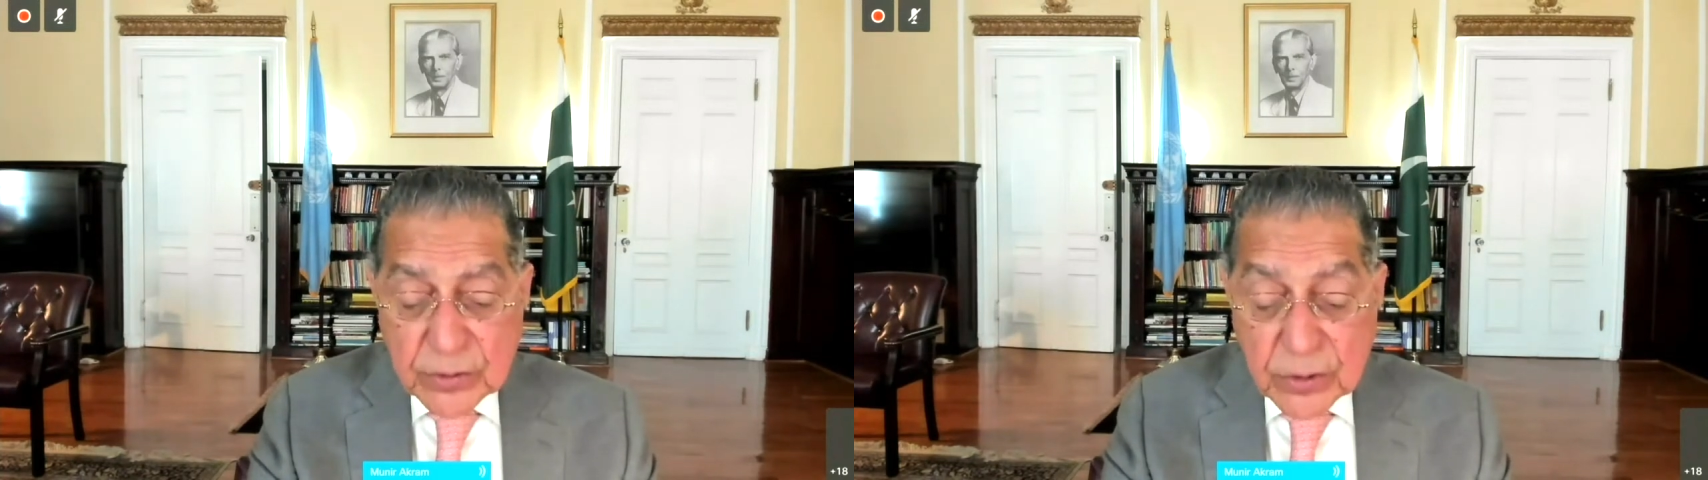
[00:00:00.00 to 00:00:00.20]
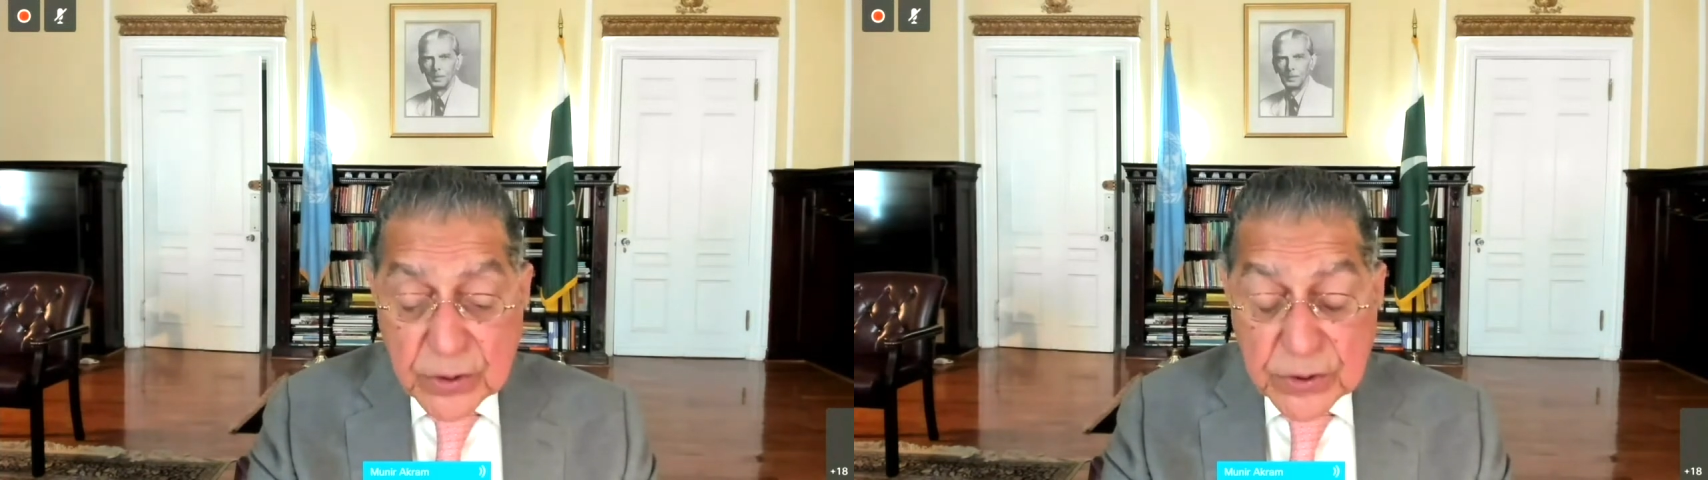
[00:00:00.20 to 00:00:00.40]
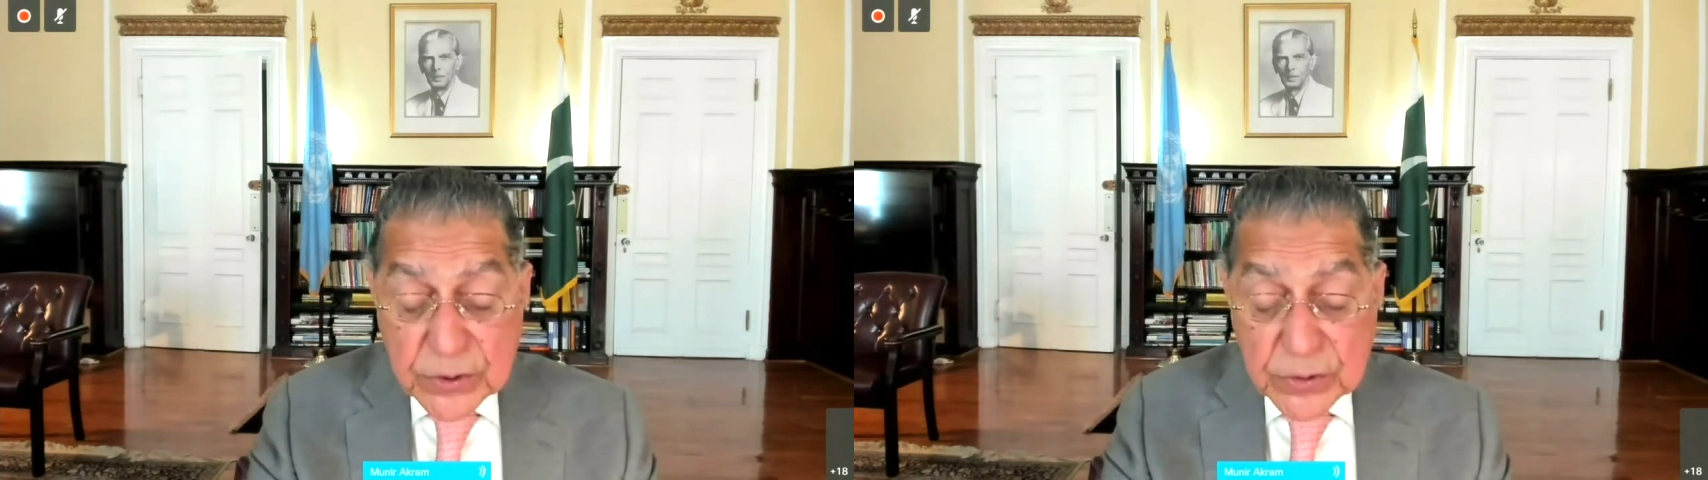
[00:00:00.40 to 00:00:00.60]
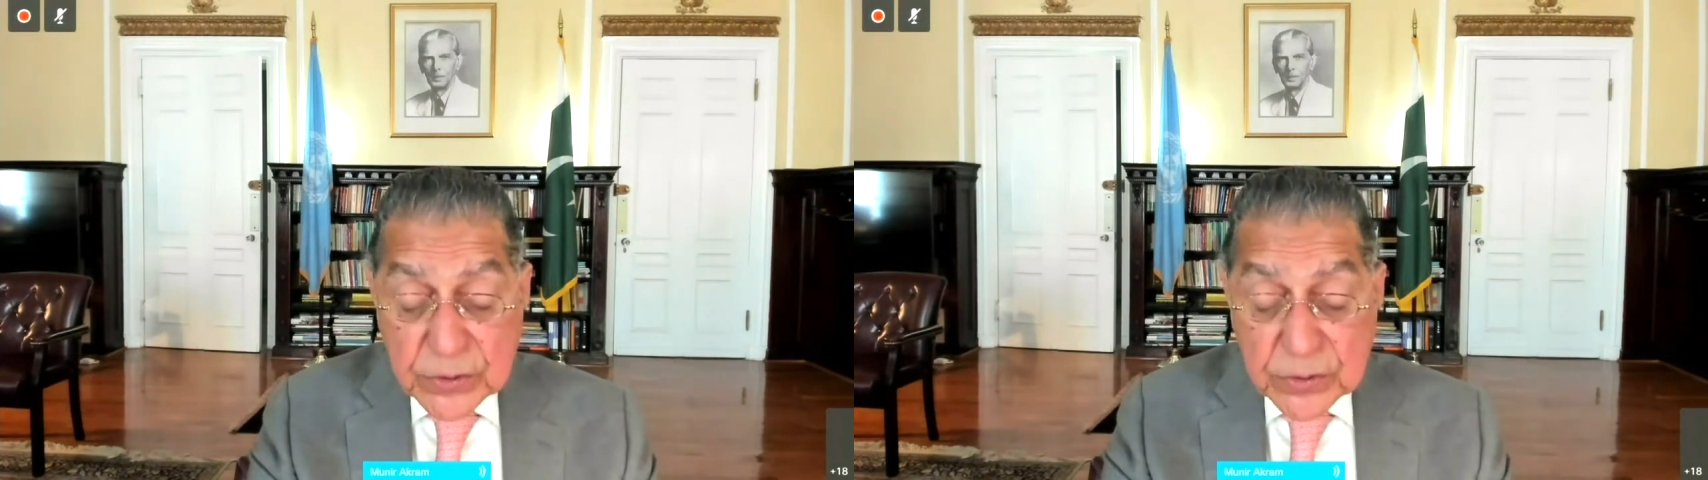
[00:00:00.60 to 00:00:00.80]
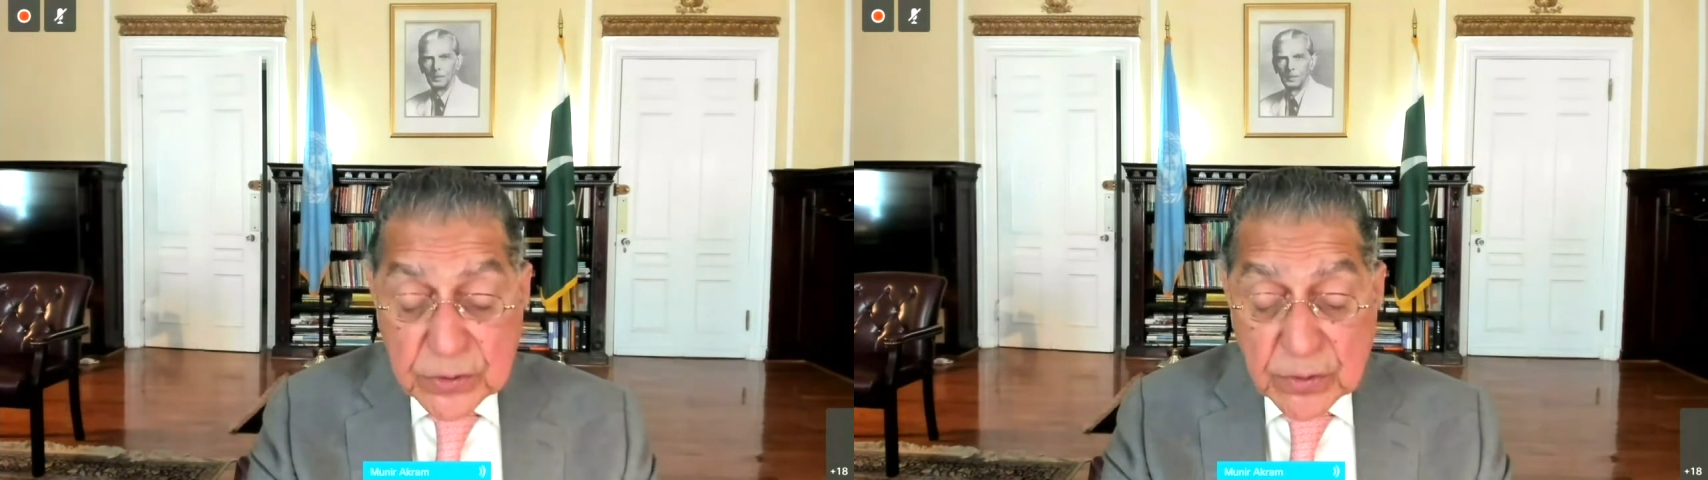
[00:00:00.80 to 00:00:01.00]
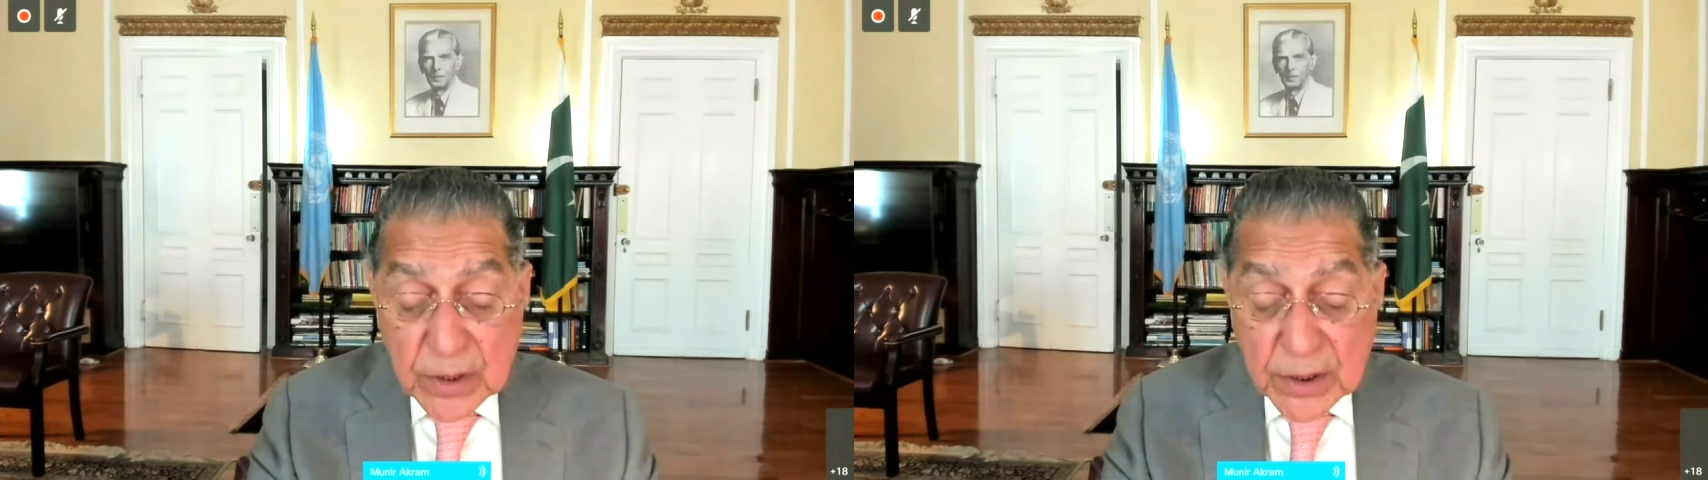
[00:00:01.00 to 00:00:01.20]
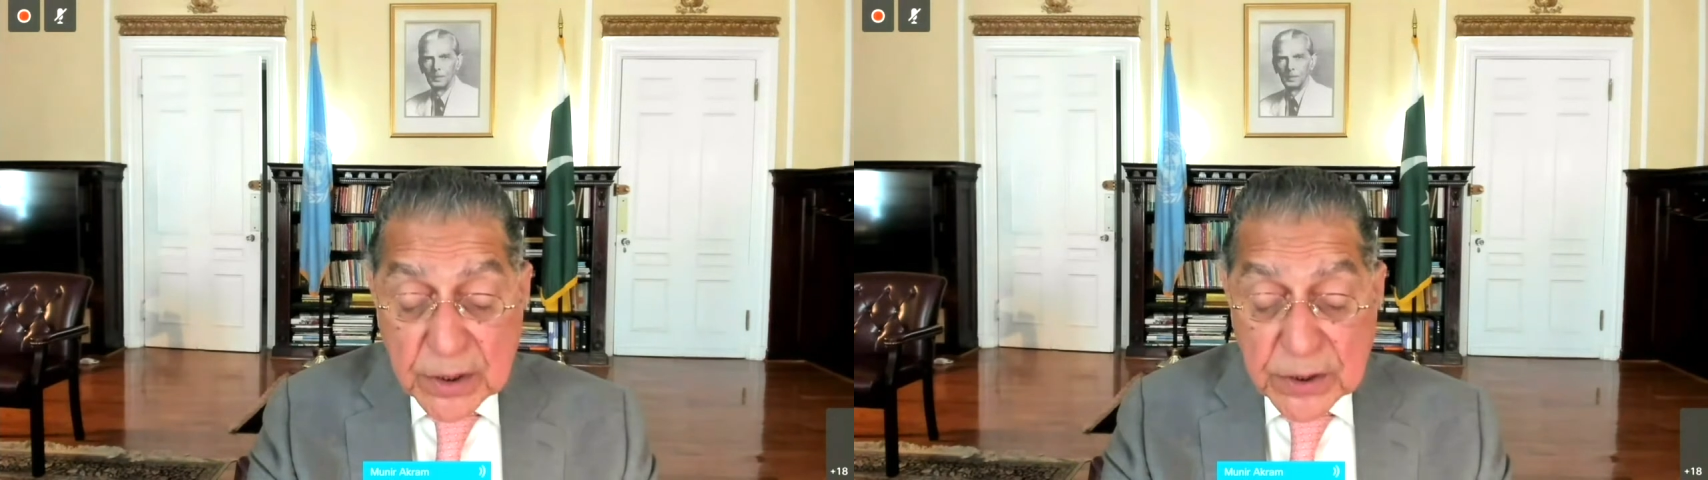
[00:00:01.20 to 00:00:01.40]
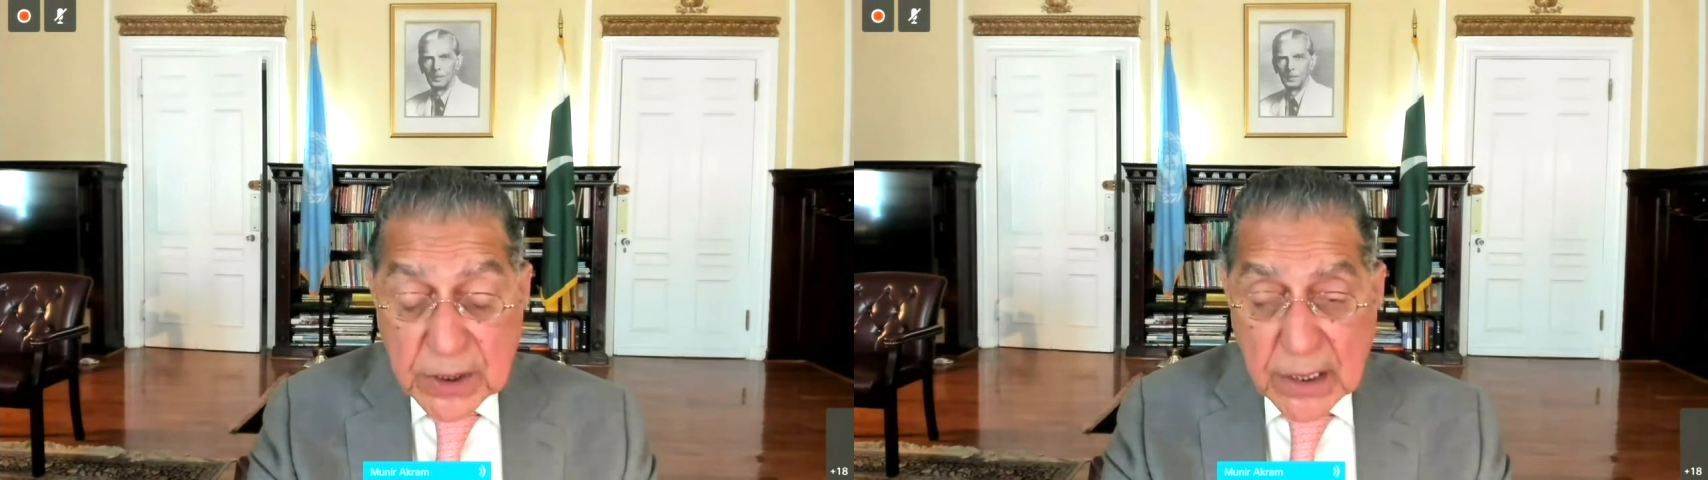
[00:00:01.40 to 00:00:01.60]
of course, to
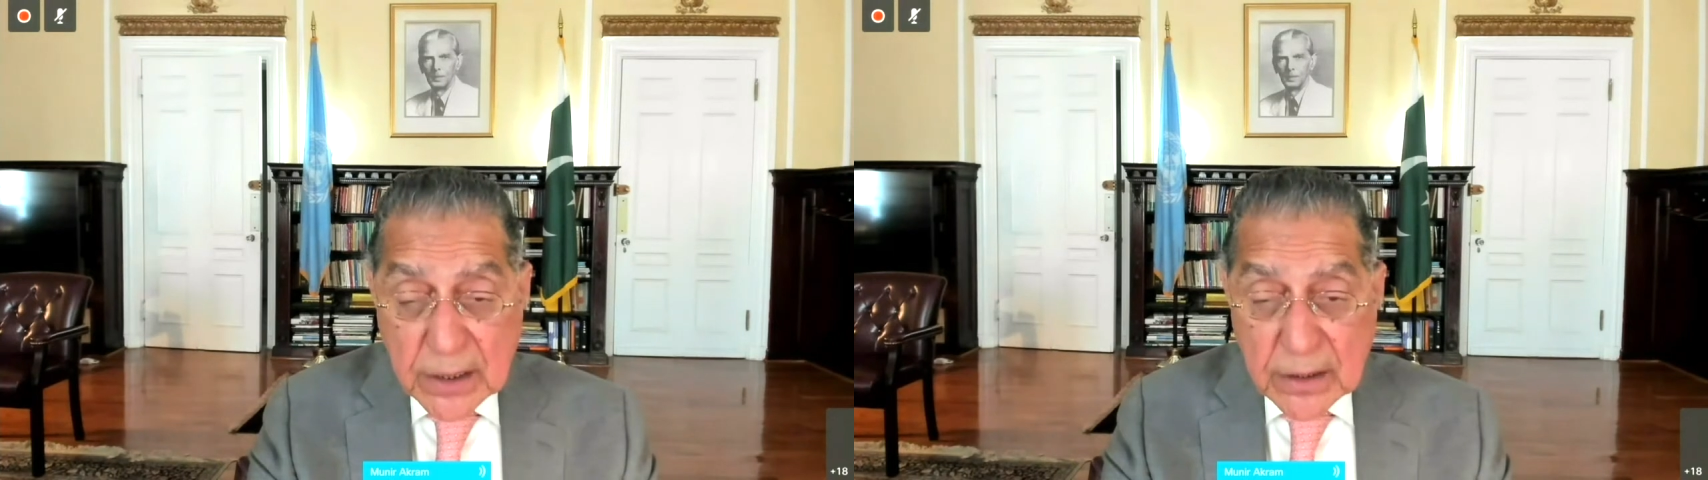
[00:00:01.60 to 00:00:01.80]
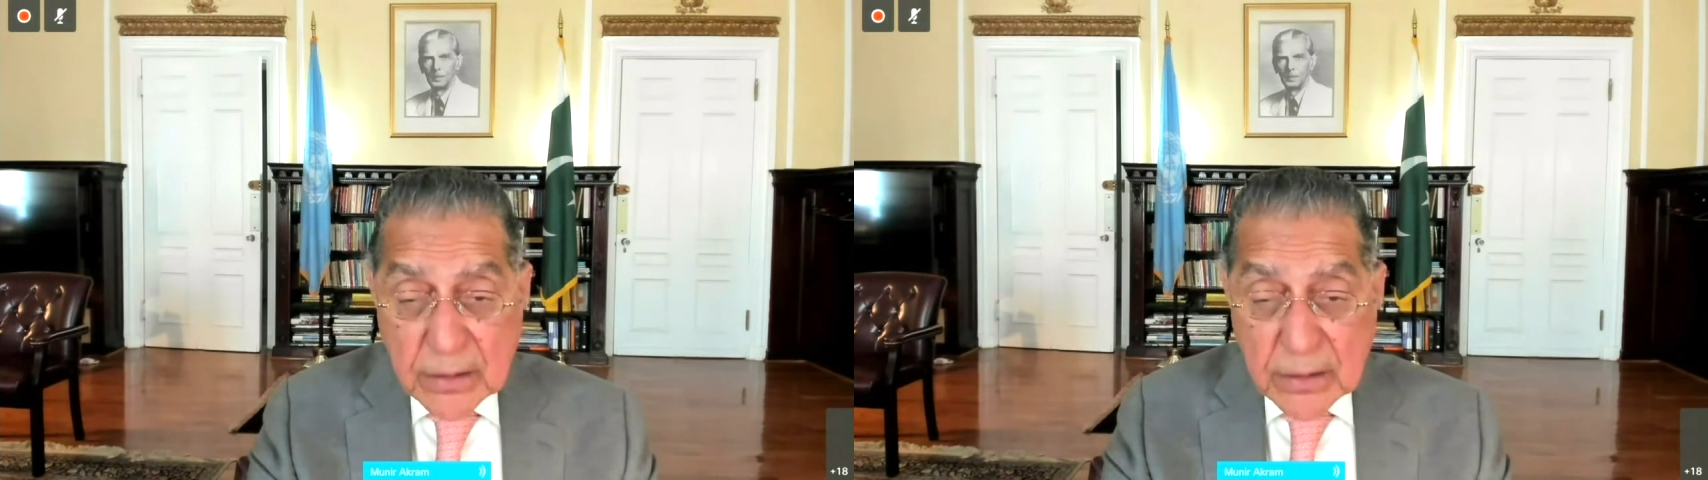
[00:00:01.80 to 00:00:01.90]
understand